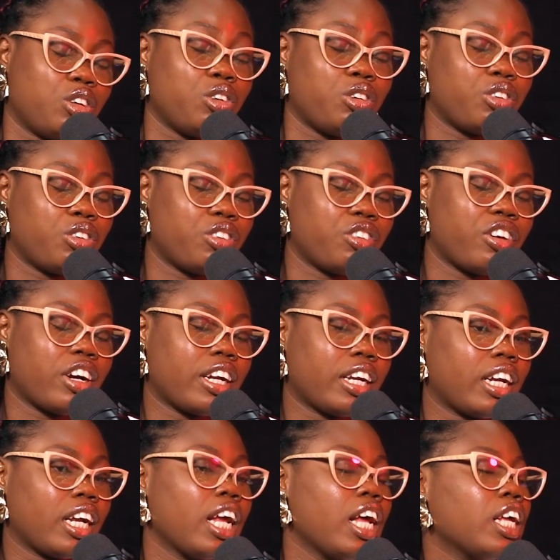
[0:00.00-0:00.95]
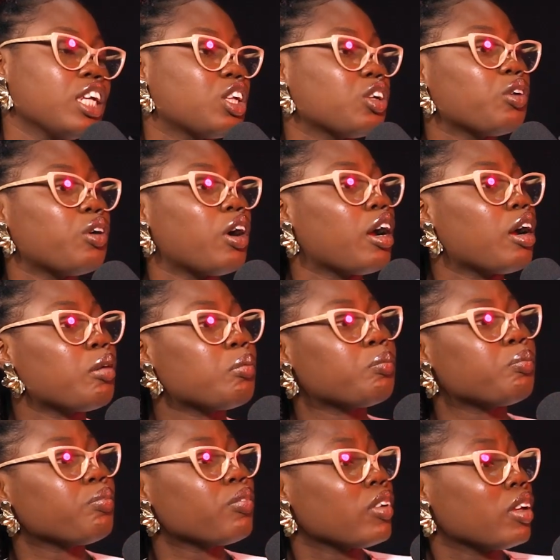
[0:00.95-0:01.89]
True, rather.
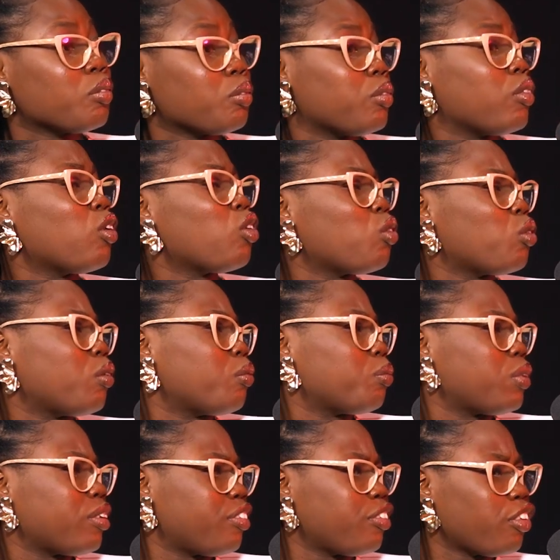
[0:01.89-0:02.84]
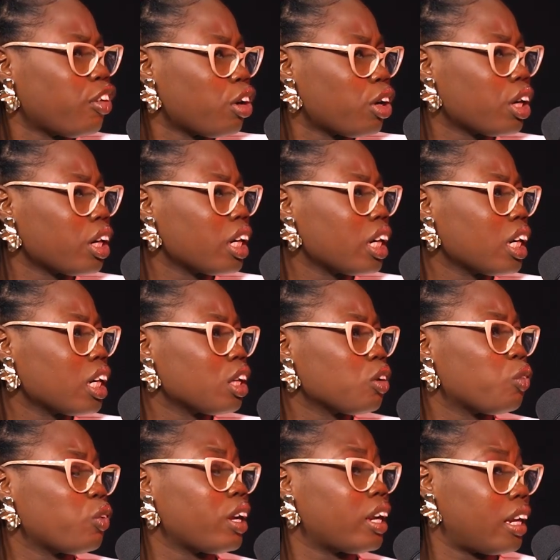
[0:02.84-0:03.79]
So before
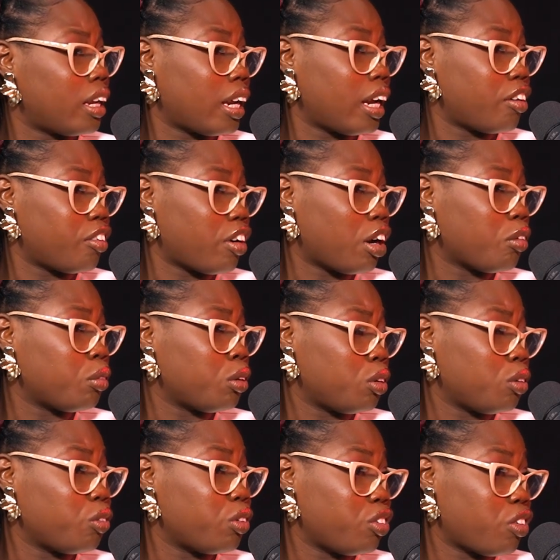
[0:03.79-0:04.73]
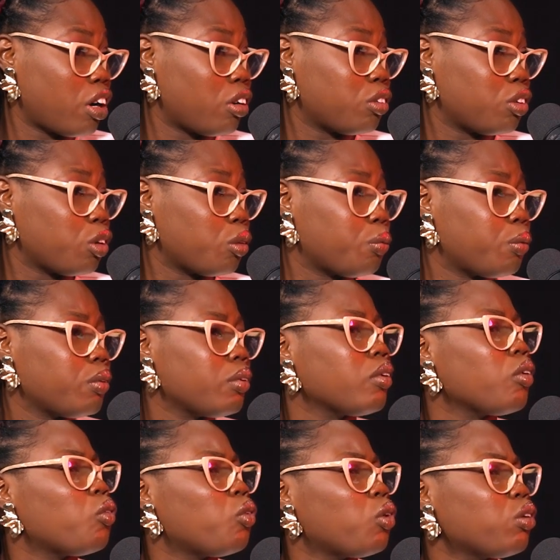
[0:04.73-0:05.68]
we round up,
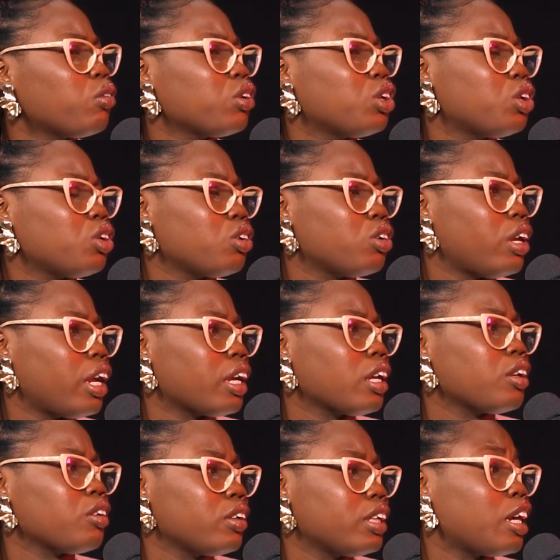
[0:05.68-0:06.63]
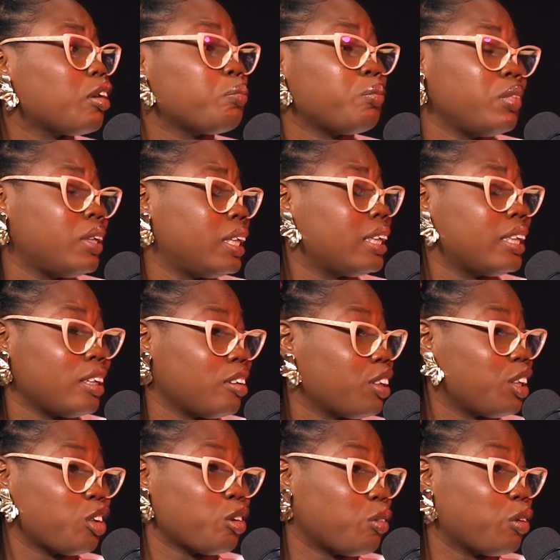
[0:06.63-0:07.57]
what would you like? There are still
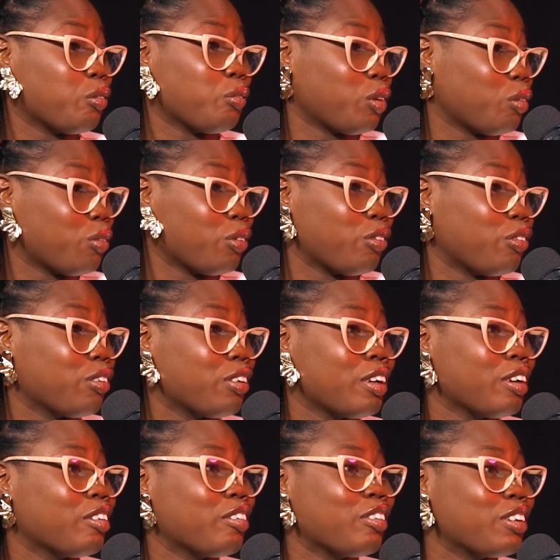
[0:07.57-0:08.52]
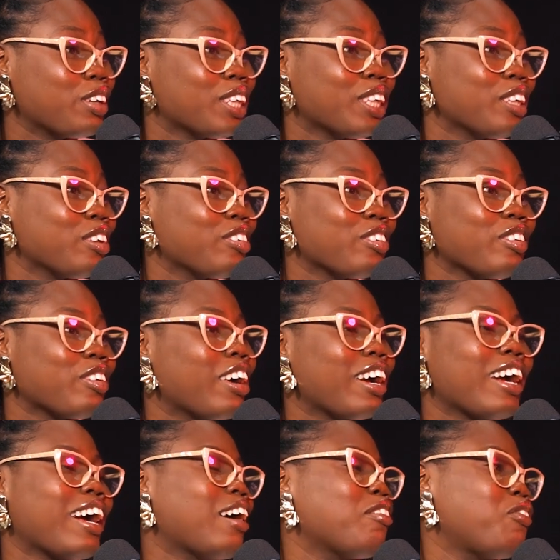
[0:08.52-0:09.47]
stubborn people who don't want to
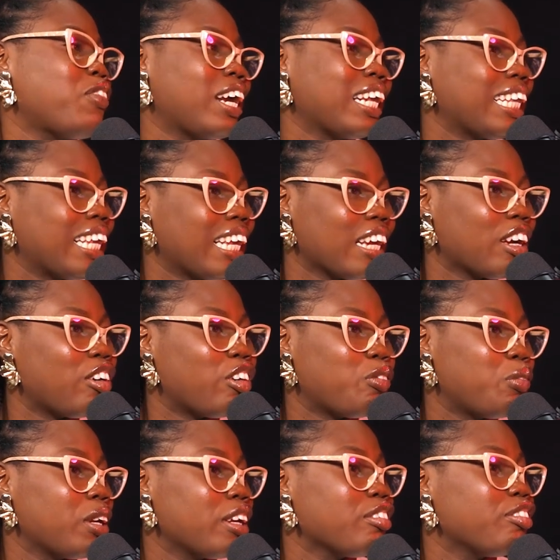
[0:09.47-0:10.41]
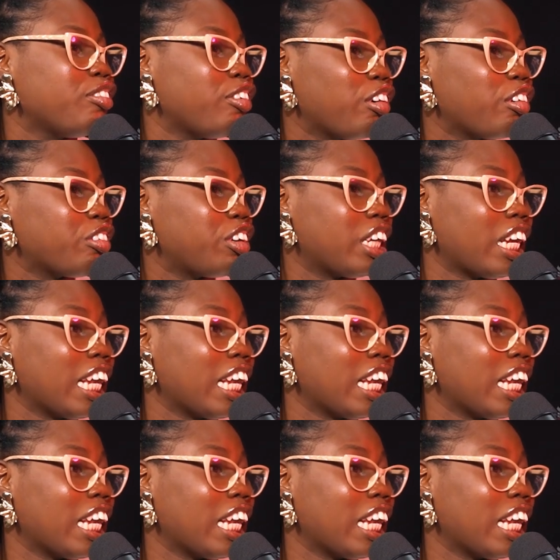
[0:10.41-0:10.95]
partake or be involved with